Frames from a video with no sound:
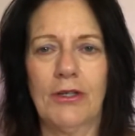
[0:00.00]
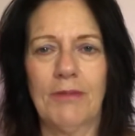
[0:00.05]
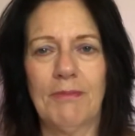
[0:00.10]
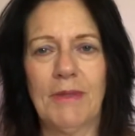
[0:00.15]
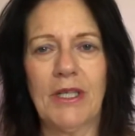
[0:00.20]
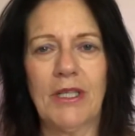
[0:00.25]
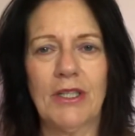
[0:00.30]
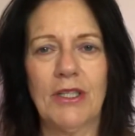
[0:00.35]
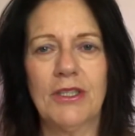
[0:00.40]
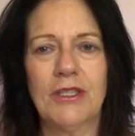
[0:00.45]

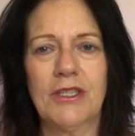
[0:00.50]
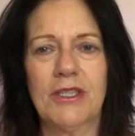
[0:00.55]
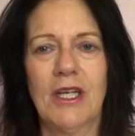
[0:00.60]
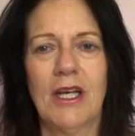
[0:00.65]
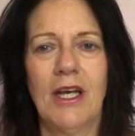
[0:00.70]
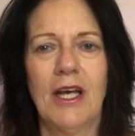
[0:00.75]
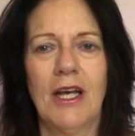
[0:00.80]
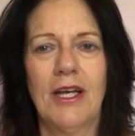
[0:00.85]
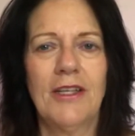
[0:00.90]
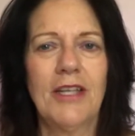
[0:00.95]
because
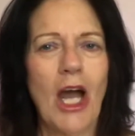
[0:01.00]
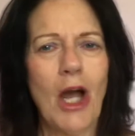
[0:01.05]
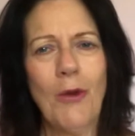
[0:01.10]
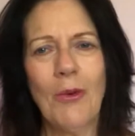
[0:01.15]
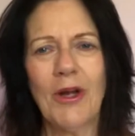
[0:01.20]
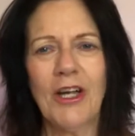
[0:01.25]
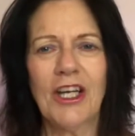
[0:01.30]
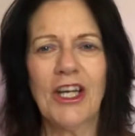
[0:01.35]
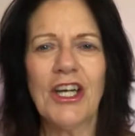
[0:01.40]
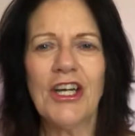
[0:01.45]
no
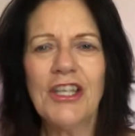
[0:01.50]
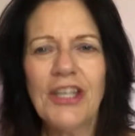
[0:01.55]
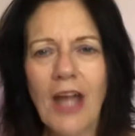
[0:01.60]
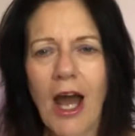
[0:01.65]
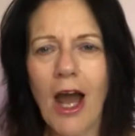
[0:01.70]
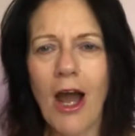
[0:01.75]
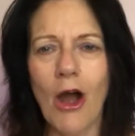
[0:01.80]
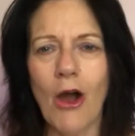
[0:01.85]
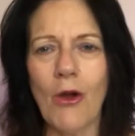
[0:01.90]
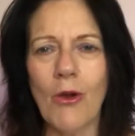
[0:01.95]
one can
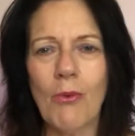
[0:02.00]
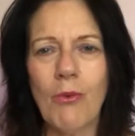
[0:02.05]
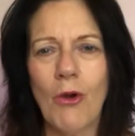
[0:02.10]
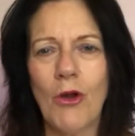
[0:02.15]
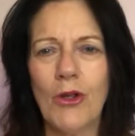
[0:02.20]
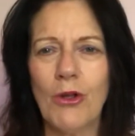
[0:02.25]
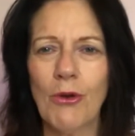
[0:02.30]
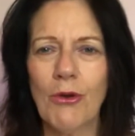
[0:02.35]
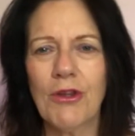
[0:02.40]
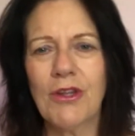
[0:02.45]
know
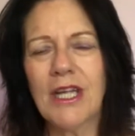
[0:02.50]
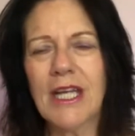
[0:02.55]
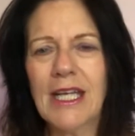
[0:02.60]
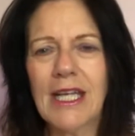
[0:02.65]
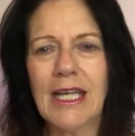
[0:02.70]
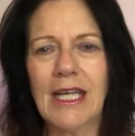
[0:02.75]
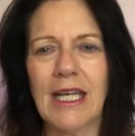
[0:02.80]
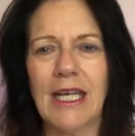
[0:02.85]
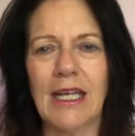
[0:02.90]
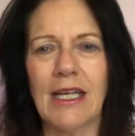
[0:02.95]
what you're
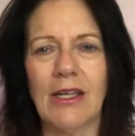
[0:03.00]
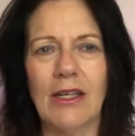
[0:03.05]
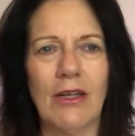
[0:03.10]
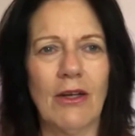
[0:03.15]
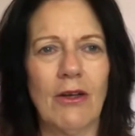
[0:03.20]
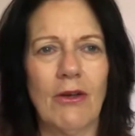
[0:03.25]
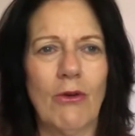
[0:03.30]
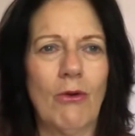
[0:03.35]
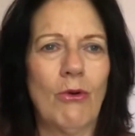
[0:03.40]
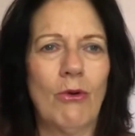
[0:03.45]
thinking
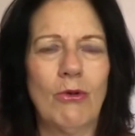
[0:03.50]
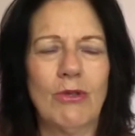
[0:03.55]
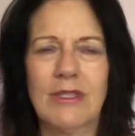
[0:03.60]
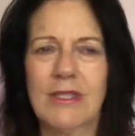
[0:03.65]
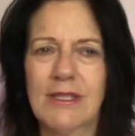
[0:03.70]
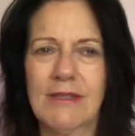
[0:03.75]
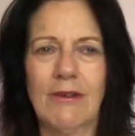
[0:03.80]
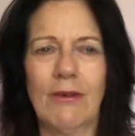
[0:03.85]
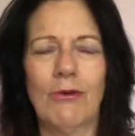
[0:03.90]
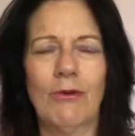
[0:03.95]

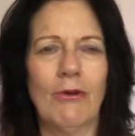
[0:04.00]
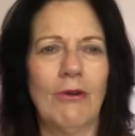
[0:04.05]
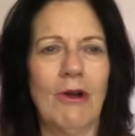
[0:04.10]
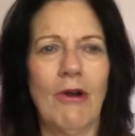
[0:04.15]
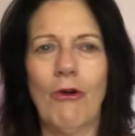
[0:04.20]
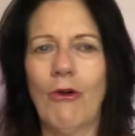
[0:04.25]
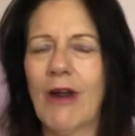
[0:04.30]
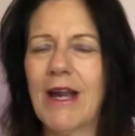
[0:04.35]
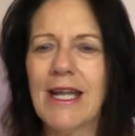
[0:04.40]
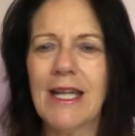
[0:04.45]

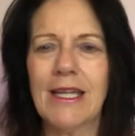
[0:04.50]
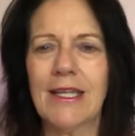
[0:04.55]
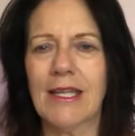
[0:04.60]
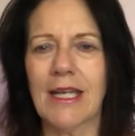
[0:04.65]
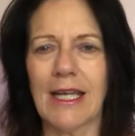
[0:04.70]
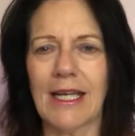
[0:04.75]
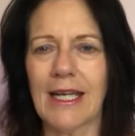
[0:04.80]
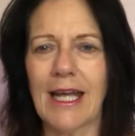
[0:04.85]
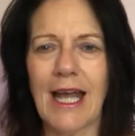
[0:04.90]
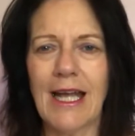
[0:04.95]
or
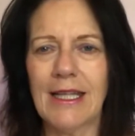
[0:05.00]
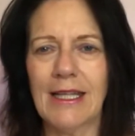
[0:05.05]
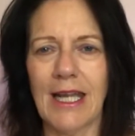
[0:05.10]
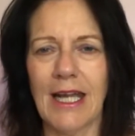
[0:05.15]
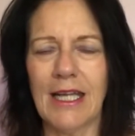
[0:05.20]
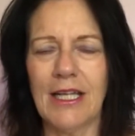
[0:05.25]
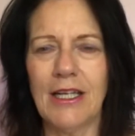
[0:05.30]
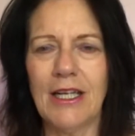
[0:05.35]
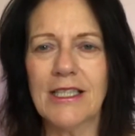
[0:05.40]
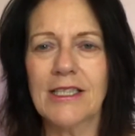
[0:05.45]
anything, can
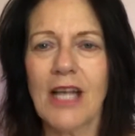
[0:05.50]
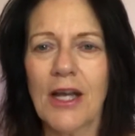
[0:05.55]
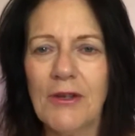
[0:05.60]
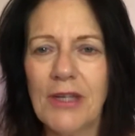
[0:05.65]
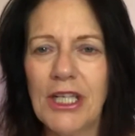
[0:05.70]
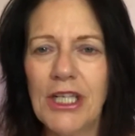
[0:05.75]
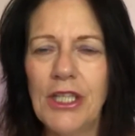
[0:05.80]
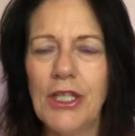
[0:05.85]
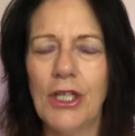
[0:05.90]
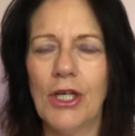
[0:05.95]
they? It's
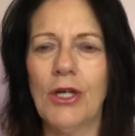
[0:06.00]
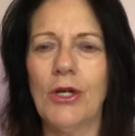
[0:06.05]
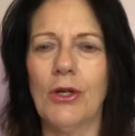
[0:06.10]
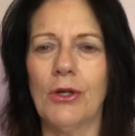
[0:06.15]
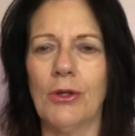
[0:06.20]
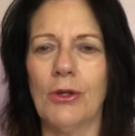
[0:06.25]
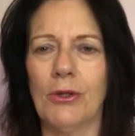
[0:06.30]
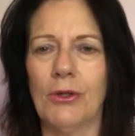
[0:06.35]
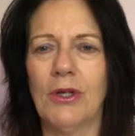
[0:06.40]
only you,